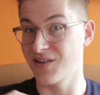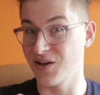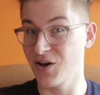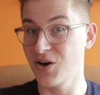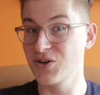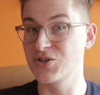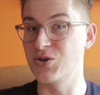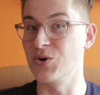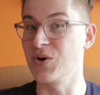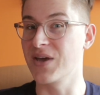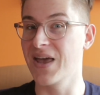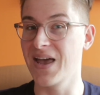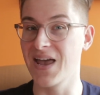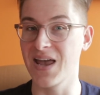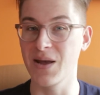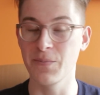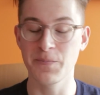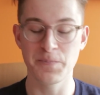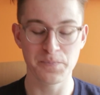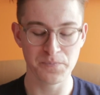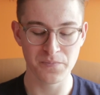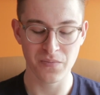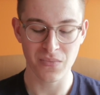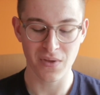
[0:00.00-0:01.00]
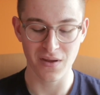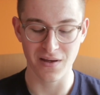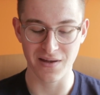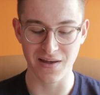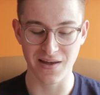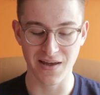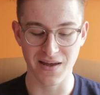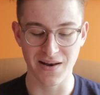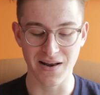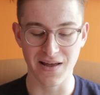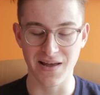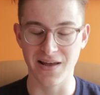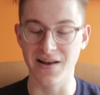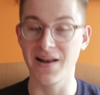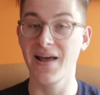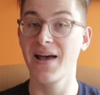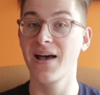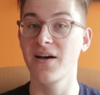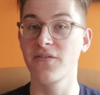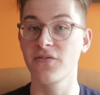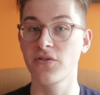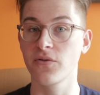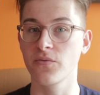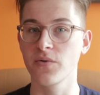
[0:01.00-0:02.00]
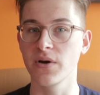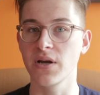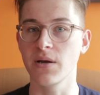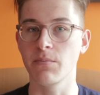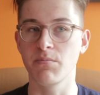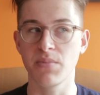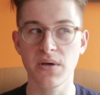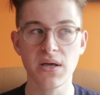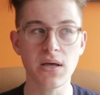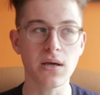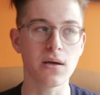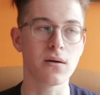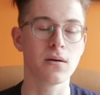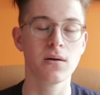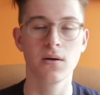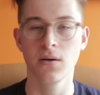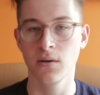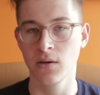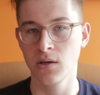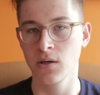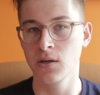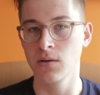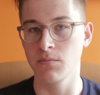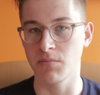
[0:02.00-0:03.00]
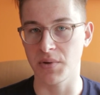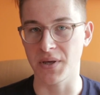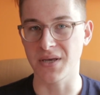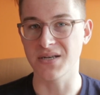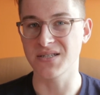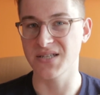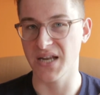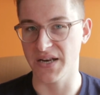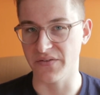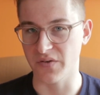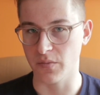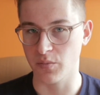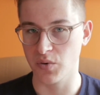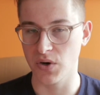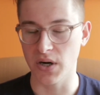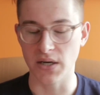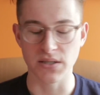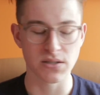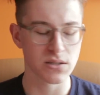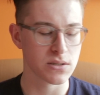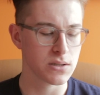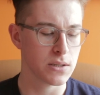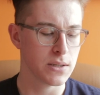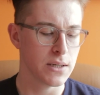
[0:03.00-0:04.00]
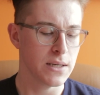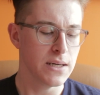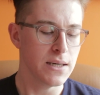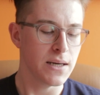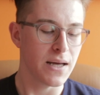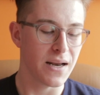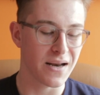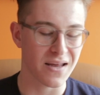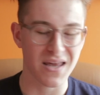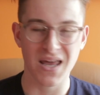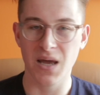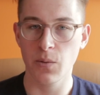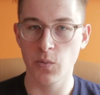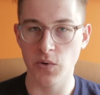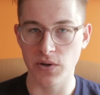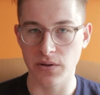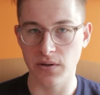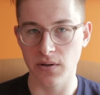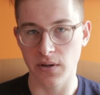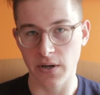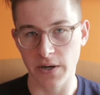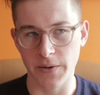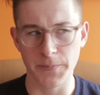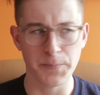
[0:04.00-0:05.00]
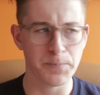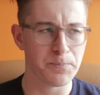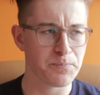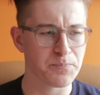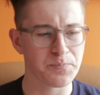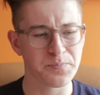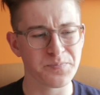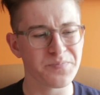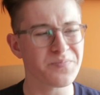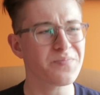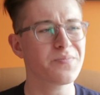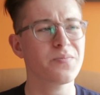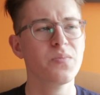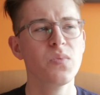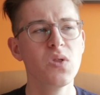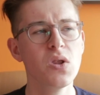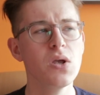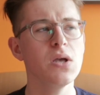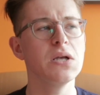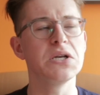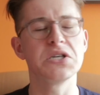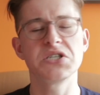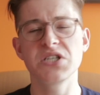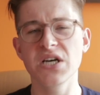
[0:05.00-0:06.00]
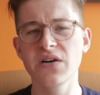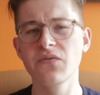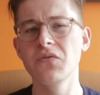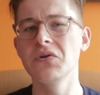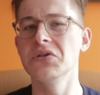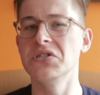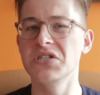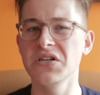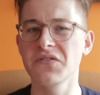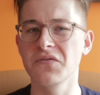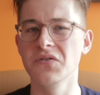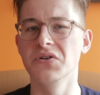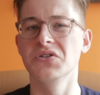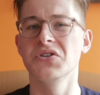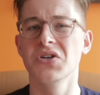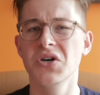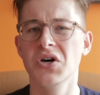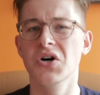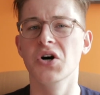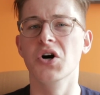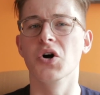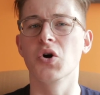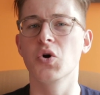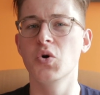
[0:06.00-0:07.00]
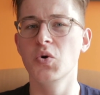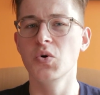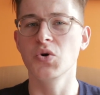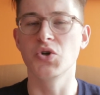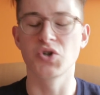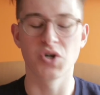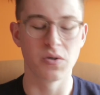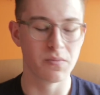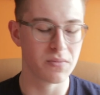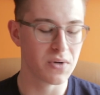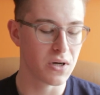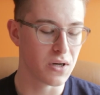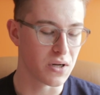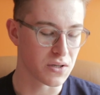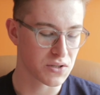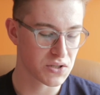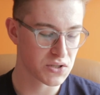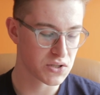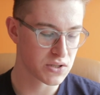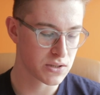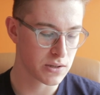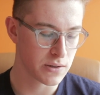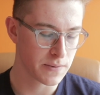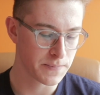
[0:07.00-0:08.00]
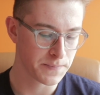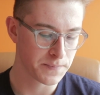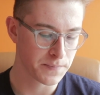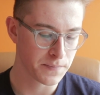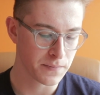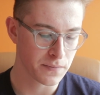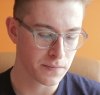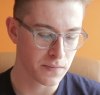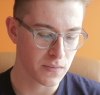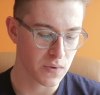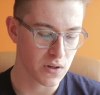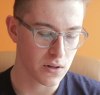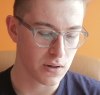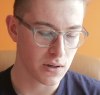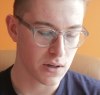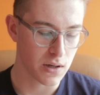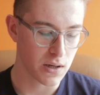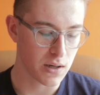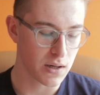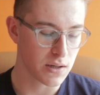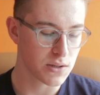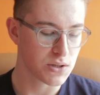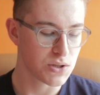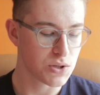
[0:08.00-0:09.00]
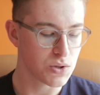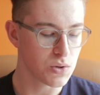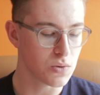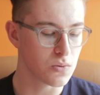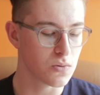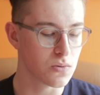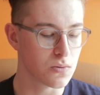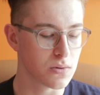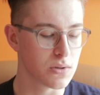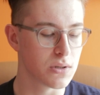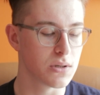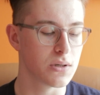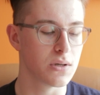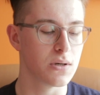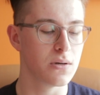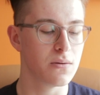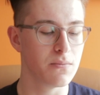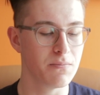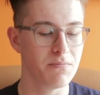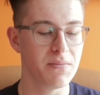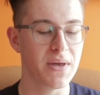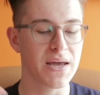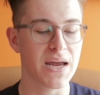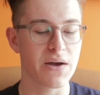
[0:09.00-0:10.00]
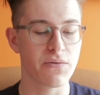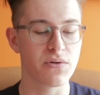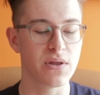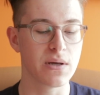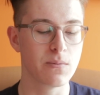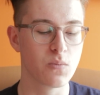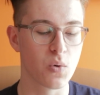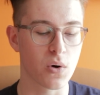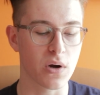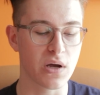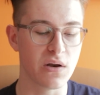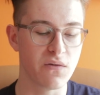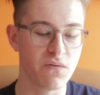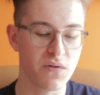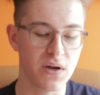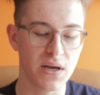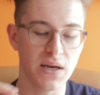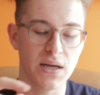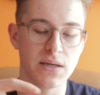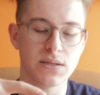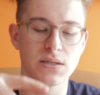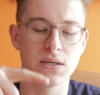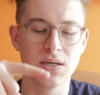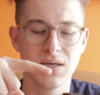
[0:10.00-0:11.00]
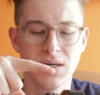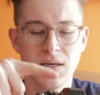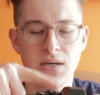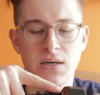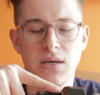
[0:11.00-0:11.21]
They also came in an F3P, P standing for press. And it came with several different accoutrements to make everything more convenient.